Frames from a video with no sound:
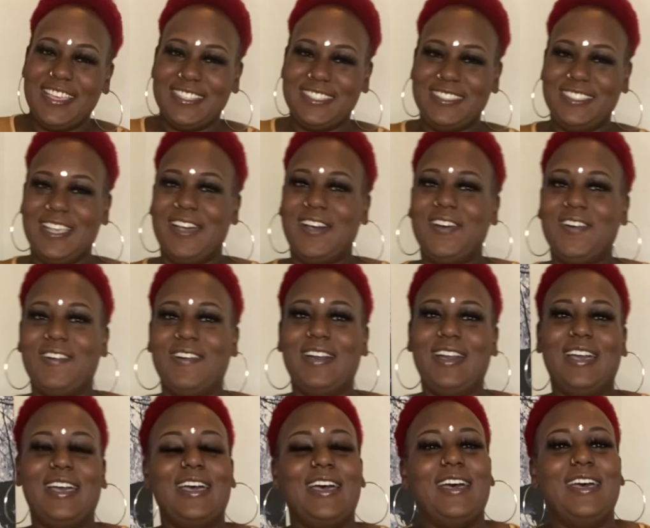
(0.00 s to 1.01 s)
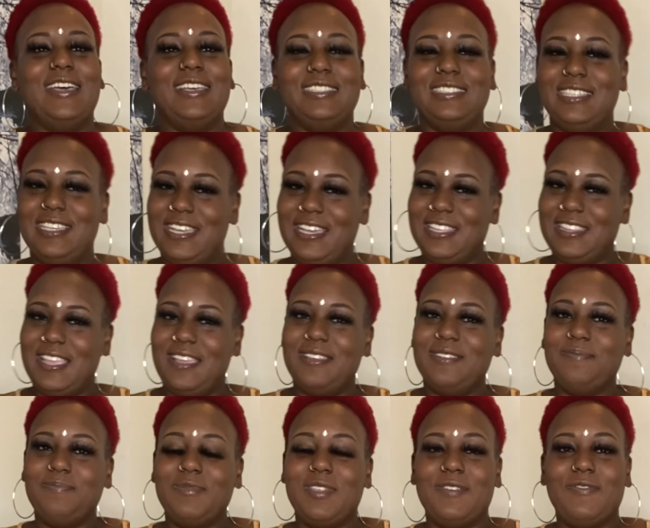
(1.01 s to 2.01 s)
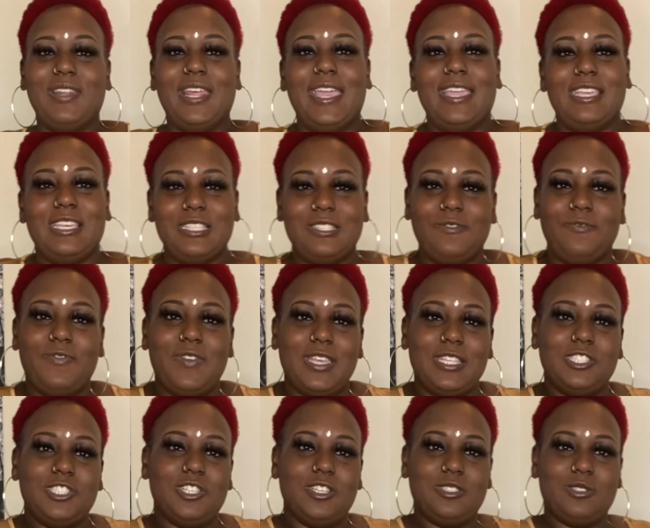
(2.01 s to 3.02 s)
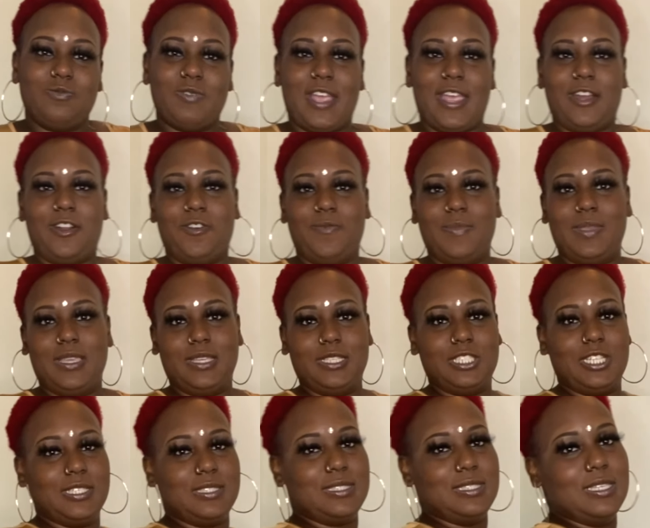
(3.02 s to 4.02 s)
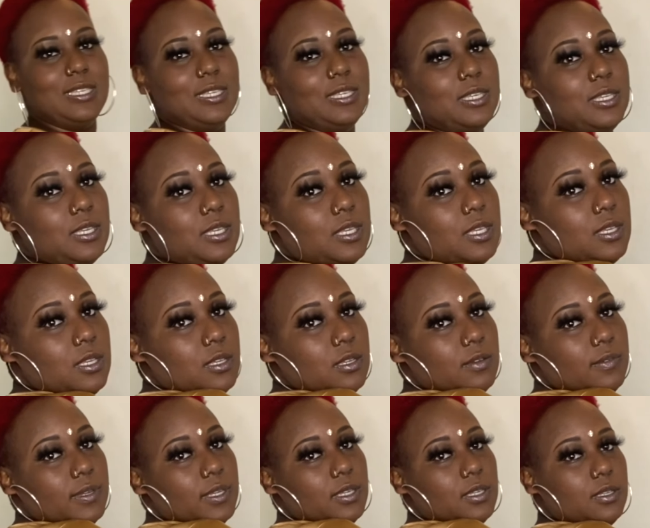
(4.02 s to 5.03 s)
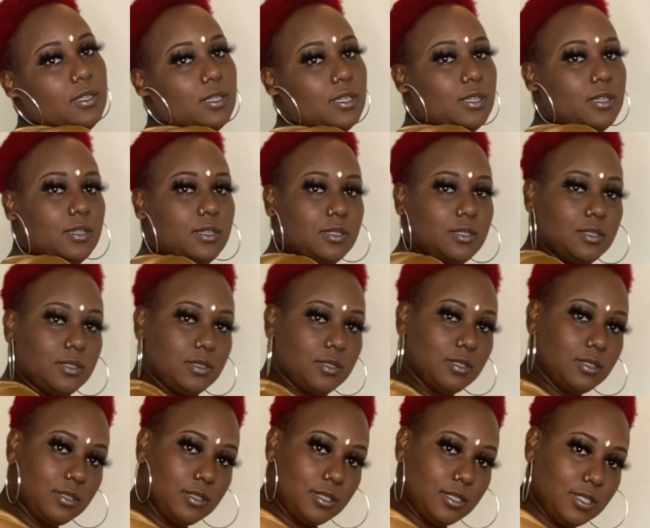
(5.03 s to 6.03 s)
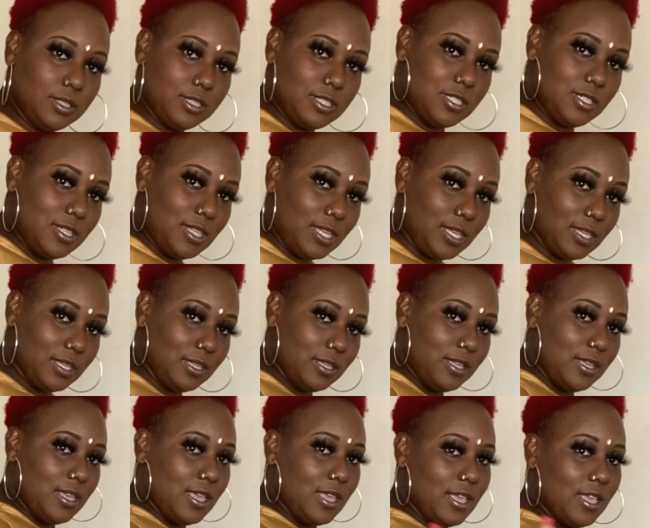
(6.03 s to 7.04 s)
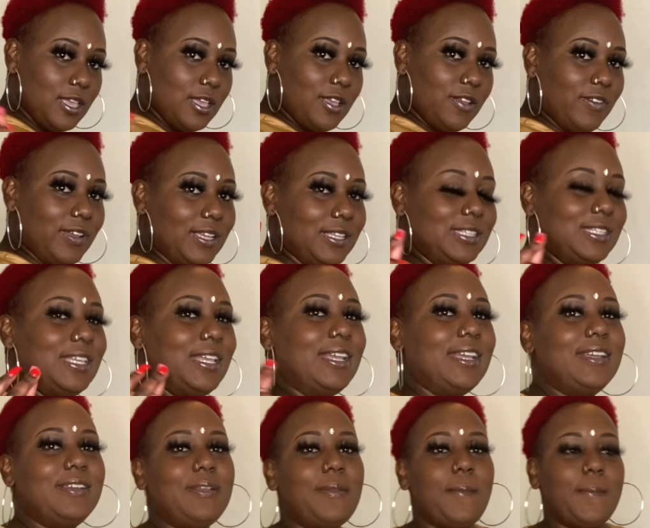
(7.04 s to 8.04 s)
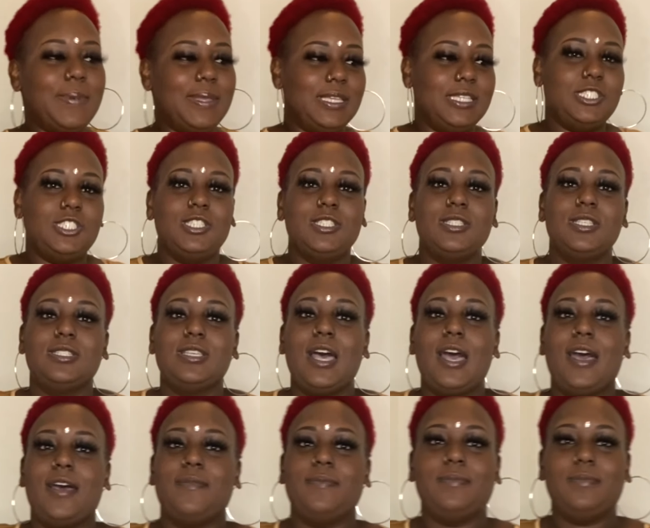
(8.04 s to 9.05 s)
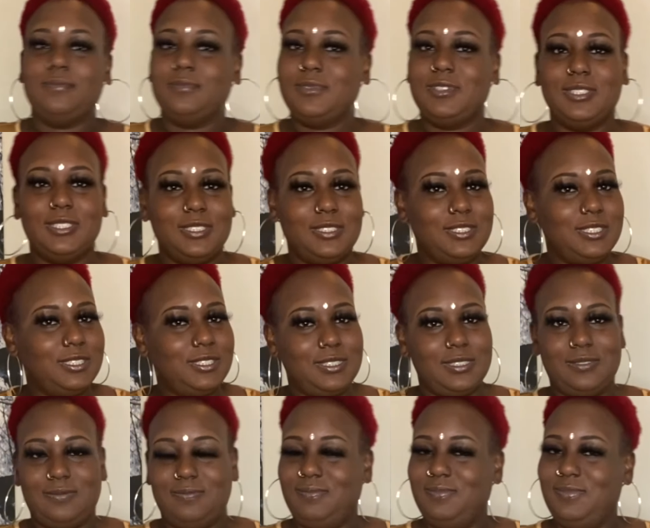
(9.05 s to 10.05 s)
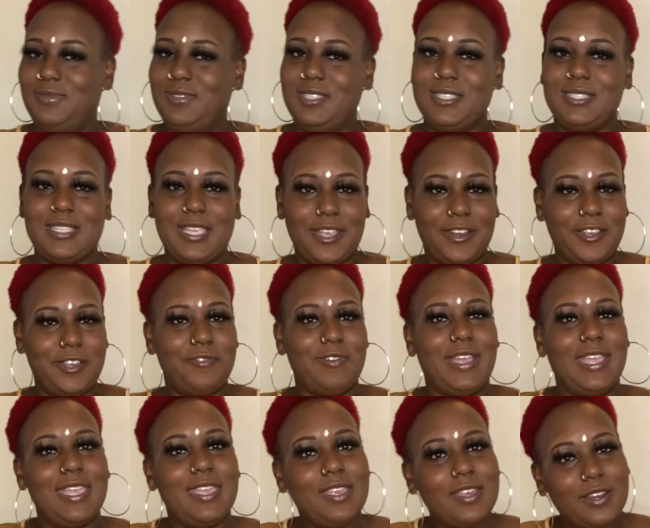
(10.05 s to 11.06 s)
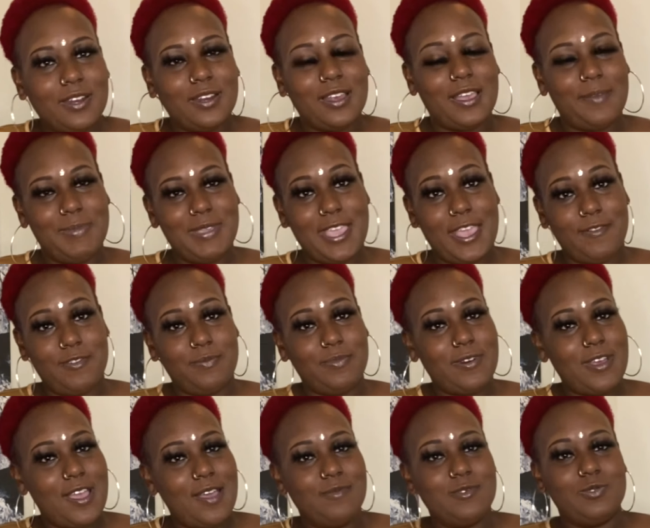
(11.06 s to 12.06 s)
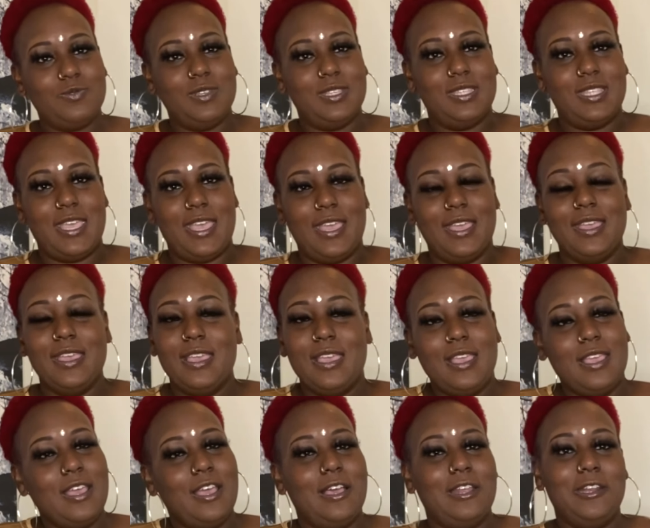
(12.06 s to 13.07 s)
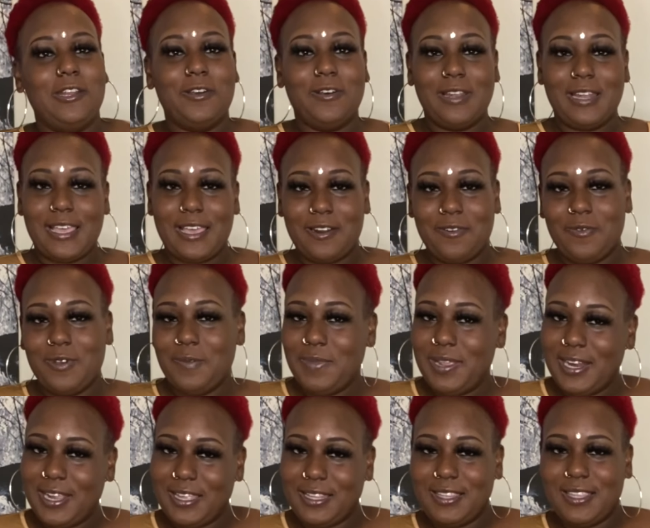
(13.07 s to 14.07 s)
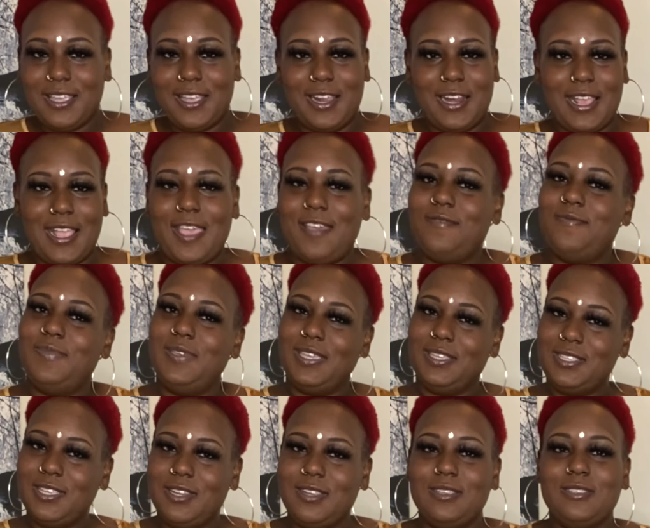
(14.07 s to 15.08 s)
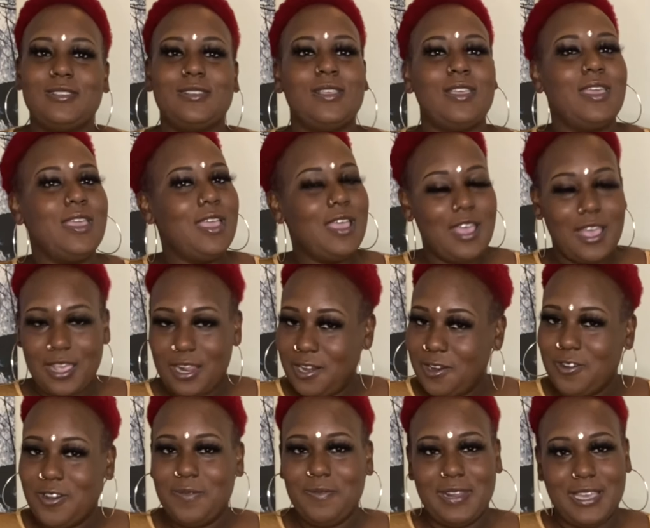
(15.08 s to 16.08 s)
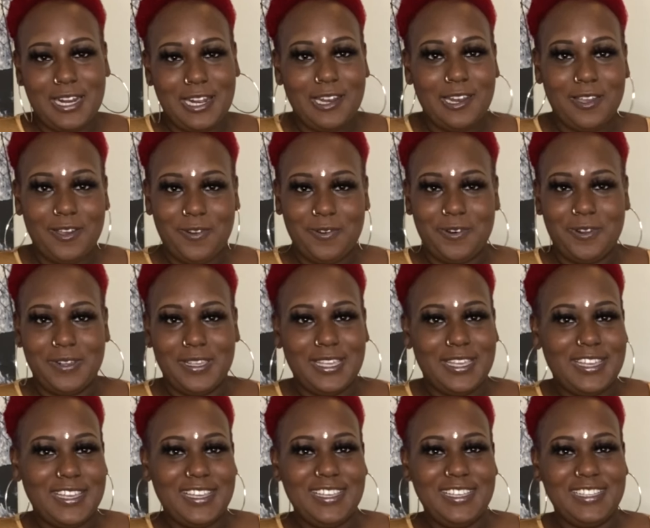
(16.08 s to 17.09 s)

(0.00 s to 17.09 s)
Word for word: So uh, yeah, they the leggings fit just right on me as y'all see right here. I'm looking to that right there, but it's just the top. It's just this area right here. I'll be having problems with that. I know a lot of women out there that have big titties. I know I'm not alone, okay?